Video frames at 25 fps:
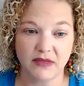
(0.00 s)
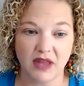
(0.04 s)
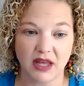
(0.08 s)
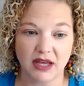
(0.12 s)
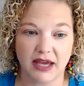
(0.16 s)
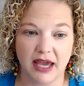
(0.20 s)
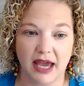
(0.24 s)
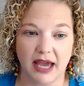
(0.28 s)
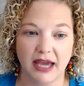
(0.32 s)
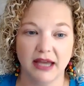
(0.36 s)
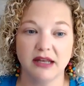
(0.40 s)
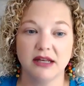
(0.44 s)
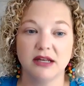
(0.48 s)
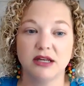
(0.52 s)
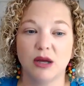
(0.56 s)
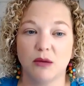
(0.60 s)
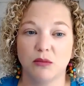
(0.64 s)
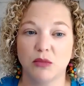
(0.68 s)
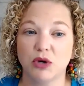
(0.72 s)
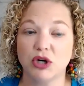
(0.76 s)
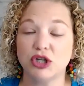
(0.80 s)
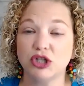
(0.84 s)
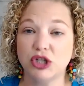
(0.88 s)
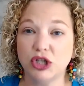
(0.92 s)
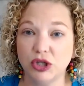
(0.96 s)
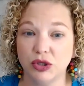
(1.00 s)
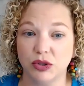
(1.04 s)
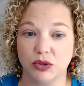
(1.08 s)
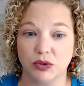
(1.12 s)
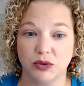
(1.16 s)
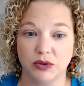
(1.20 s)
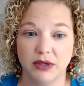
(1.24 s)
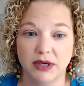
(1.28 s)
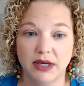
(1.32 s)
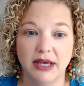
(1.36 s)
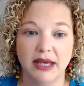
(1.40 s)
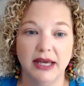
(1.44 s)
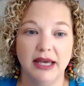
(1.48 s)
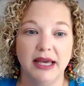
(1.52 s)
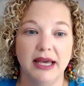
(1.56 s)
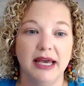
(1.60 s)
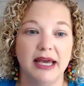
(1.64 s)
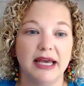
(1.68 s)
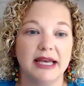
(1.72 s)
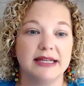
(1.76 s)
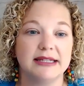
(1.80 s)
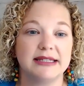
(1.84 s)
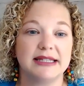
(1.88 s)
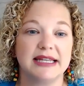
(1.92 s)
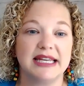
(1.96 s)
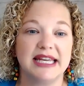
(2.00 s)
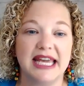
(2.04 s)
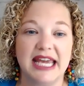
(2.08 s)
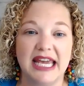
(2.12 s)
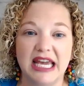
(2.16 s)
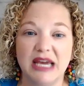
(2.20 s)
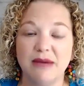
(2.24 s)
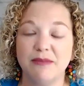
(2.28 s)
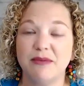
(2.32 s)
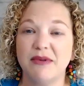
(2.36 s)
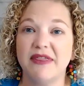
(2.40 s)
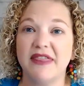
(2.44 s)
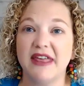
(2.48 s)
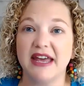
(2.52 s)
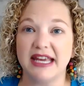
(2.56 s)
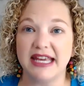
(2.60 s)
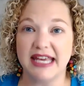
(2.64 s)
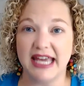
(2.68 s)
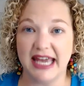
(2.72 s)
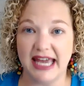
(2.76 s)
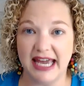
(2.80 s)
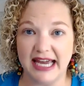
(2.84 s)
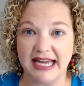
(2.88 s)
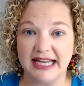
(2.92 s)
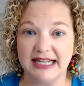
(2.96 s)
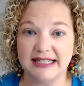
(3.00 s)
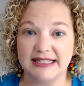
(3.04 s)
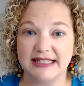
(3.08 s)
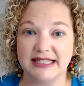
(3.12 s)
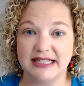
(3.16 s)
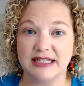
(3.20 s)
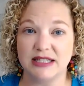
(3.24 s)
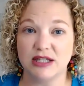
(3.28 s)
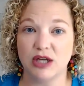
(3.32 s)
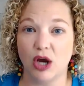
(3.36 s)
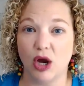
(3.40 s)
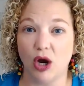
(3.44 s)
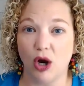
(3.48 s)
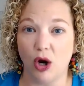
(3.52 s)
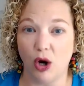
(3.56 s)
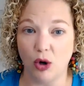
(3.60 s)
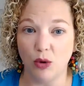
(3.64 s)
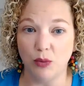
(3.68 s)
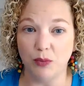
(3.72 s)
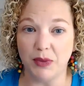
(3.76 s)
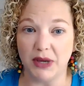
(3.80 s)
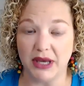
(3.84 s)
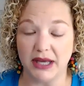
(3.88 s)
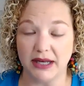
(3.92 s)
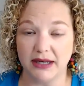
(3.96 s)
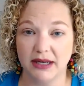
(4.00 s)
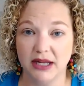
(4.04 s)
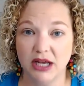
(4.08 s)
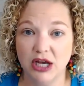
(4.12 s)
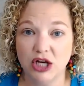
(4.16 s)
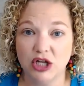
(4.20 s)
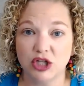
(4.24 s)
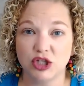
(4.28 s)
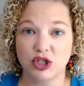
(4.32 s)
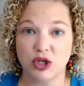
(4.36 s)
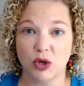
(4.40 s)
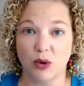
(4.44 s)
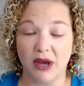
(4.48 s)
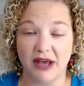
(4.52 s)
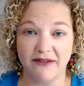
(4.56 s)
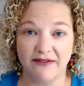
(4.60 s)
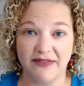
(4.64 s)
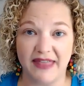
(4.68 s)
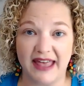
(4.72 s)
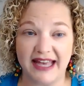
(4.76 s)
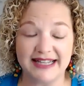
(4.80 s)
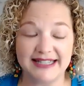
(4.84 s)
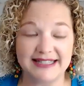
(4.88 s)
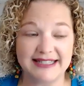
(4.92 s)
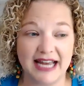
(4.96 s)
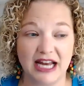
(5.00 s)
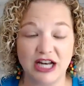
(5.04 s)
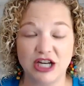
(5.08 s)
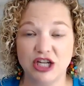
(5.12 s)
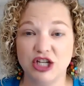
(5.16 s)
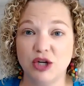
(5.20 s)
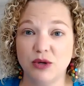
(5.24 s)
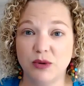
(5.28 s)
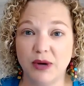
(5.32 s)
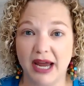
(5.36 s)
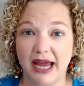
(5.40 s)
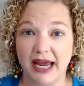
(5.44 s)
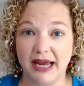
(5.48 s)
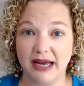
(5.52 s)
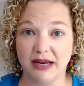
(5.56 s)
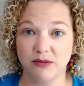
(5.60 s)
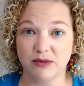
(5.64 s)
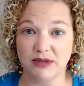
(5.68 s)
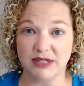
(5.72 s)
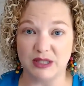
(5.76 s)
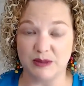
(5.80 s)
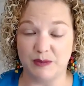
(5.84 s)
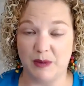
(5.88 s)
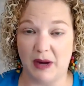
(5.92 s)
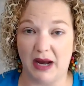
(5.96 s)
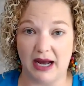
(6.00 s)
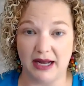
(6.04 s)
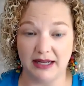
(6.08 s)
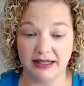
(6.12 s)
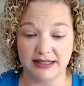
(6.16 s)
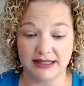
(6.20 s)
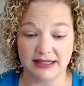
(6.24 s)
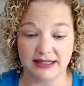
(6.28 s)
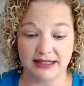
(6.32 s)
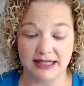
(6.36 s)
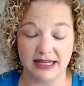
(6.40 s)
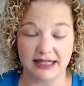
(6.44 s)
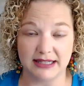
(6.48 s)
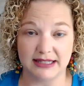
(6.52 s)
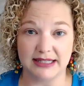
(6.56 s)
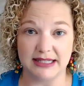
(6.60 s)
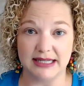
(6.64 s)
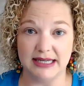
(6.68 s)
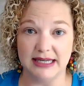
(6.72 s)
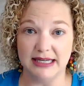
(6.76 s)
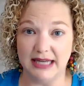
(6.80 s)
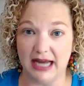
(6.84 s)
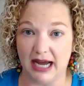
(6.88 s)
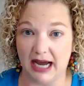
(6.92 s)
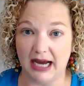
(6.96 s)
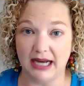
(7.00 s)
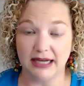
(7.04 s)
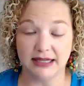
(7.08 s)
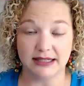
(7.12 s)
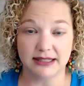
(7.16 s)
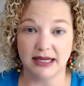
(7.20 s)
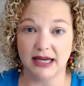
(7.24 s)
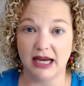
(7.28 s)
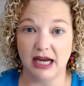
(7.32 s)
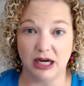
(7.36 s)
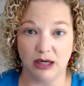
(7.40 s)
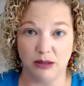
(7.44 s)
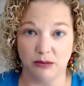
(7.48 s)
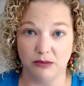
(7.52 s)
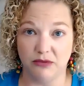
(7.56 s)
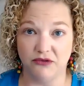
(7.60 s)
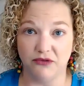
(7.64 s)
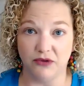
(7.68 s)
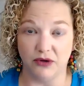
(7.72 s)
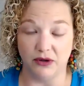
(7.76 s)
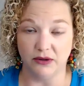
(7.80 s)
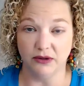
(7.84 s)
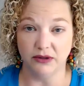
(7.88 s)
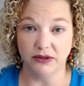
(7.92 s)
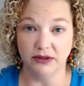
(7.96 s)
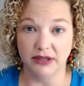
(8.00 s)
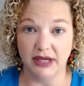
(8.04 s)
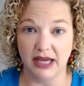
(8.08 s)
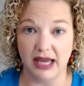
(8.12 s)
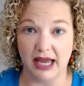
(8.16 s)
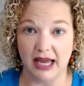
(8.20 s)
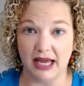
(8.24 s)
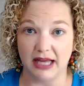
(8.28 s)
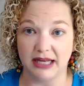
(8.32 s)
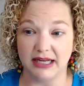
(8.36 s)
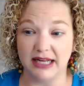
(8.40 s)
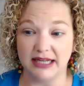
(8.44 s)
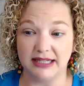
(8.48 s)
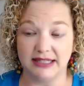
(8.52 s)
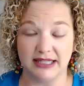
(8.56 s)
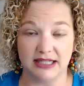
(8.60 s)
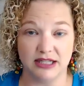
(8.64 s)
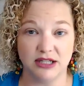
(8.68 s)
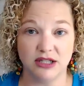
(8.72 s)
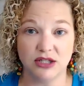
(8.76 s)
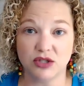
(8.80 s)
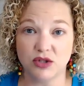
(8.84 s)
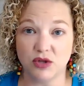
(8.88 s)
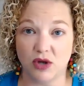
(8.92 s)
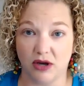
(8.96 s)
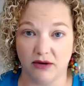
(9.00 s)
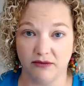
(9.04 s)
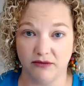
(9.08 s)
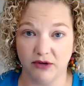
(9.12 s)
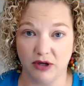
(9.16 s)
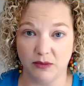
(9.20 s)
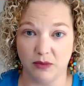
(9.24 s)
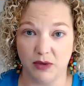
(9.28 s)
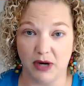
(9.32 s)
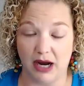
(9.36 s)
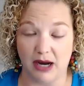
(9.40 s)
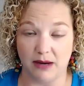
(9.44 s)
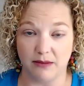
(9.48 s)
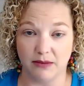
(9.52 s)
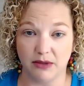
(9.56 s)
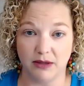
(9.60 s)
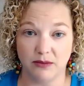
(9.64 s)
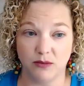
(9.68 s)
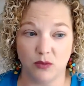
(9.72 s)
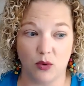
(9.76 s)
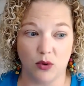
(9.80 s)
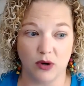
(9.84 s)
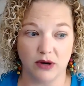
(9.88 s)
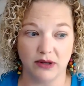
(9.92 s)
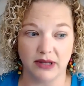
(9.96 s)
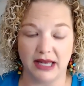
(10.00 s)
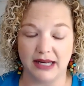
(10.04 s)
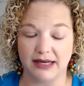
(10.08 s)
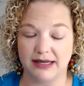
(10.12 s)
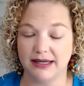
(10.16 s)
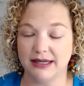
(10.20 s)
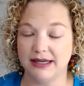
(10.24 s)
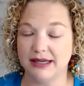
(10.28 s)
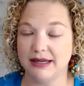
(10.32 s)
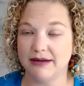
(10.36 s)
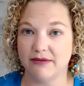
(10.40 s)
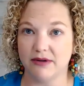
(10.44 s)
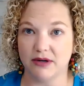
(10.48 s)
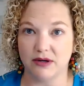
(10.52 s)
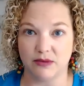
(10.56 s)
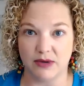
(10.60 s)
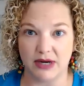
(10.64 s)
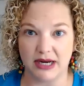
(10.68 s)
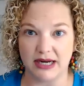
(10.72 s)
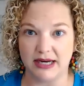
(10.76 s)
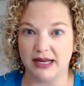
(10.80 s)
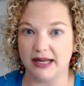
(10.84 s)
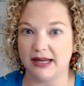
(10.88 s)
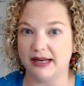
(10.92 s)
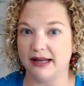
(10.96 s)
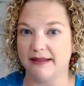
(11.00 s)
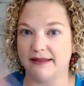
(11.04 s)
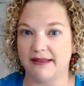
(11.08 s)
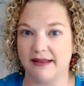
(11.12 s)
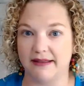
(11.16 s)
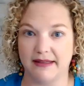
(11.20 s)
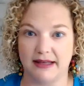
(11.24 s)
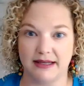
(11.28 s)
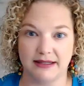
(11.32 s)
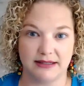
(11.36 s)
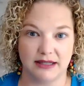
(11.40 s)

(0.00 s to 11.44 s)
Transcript: Okay, number two is keep the cases open. So if they send you a response that's not helpful and it didn't solve your problem, or they didn't even read it and then they